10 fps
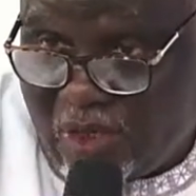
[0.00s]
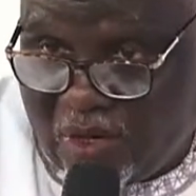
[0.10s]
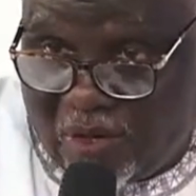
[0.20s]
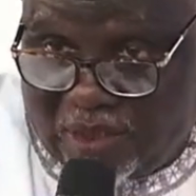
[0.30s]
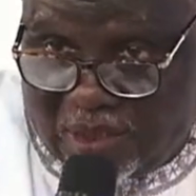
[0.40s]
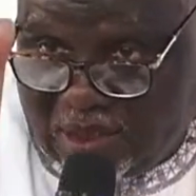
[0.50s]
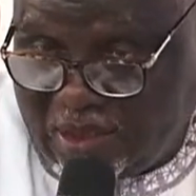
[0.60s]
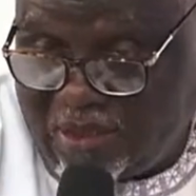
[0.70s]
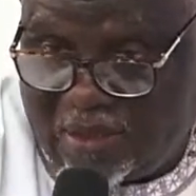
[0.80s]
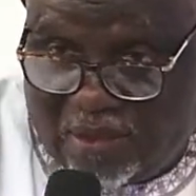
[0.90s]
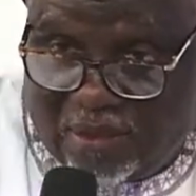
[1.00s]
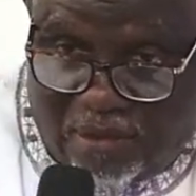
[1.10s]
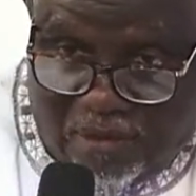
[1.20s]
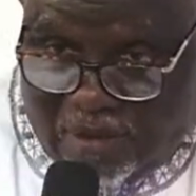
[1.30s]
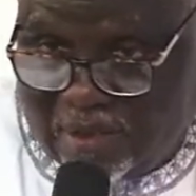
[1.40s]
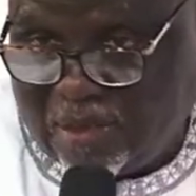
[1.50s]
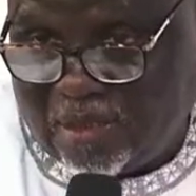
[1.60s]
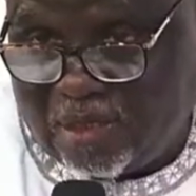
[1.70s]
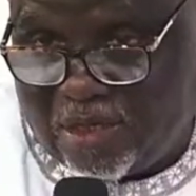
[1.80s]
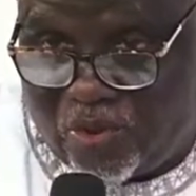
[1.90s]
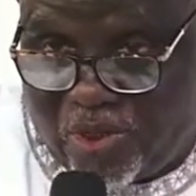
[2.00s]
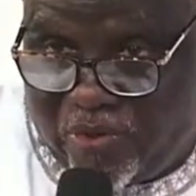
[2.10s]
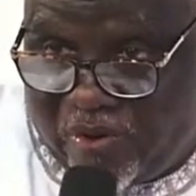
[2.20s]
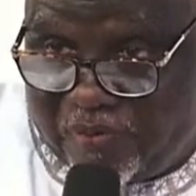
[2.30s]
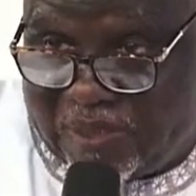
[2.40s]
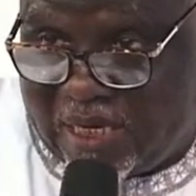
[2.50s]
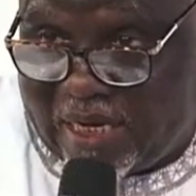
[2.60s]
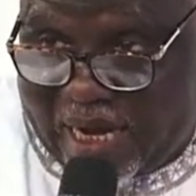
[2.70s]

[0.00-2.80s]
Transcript: on the returning officer and